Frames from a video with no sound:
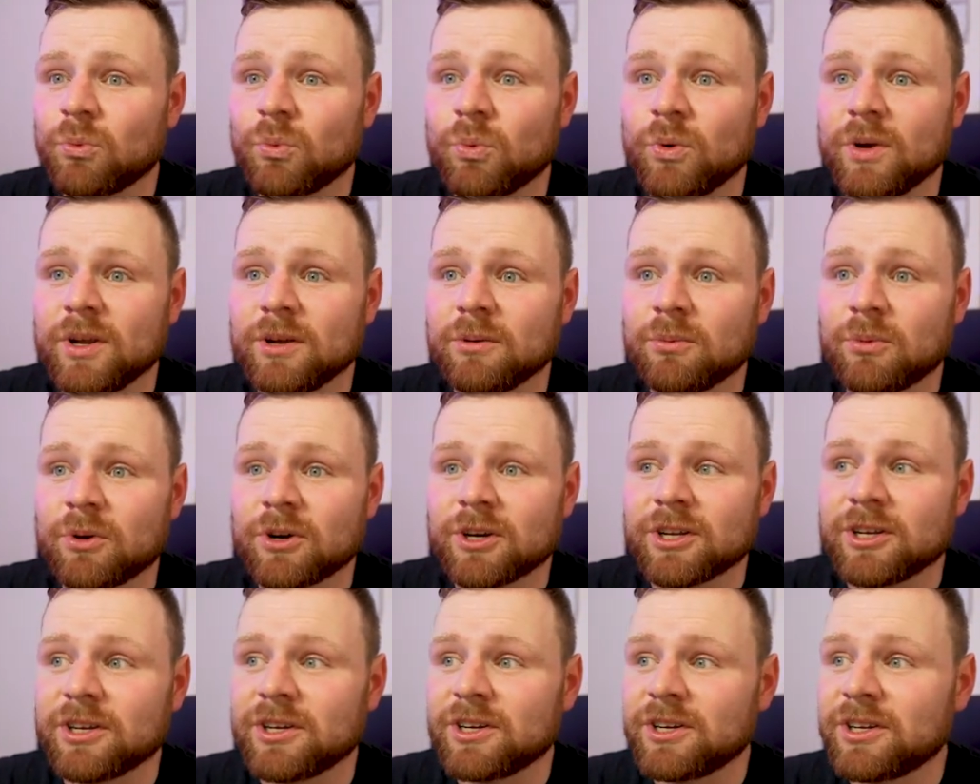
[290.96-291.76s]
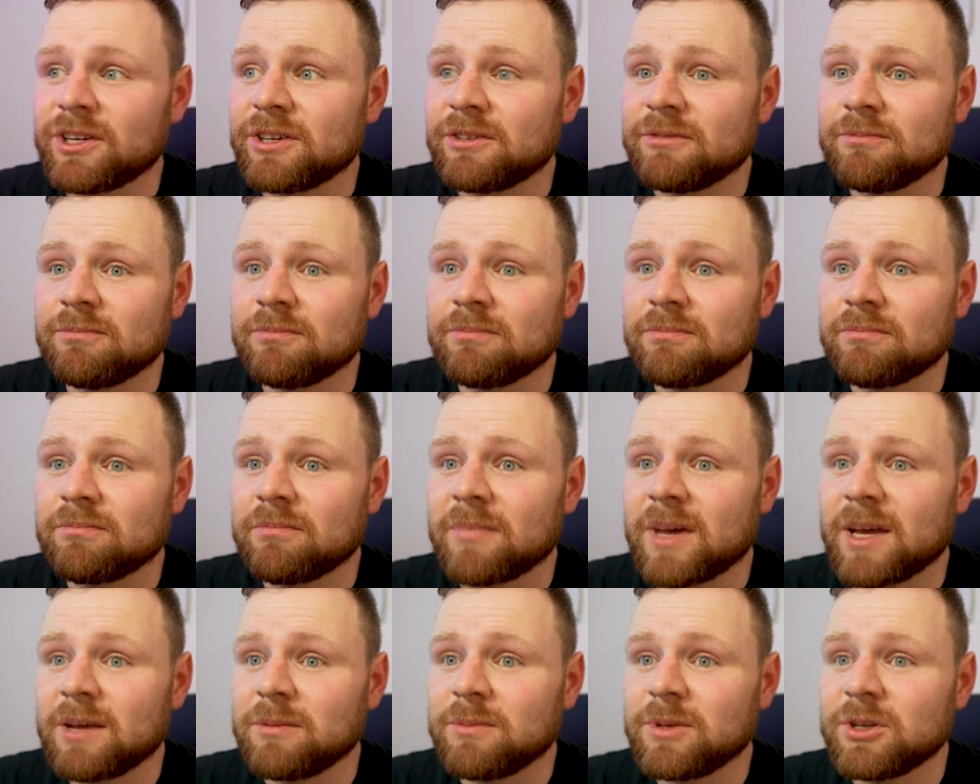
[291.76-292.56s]
we want to
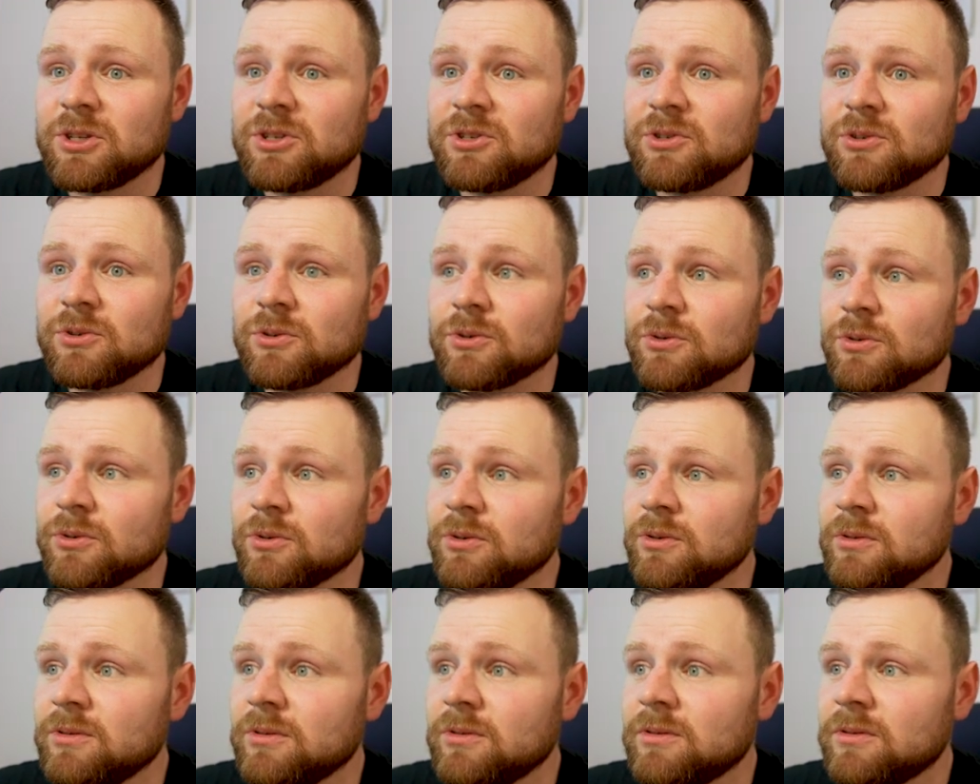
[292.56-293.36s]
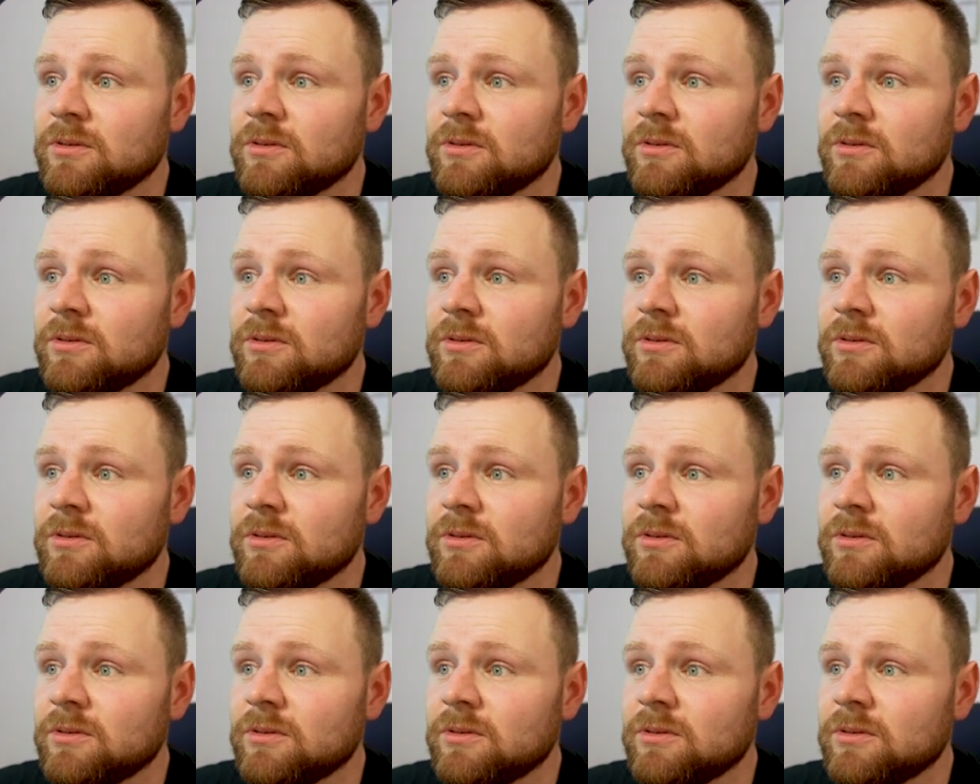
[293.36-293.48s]
maybe do,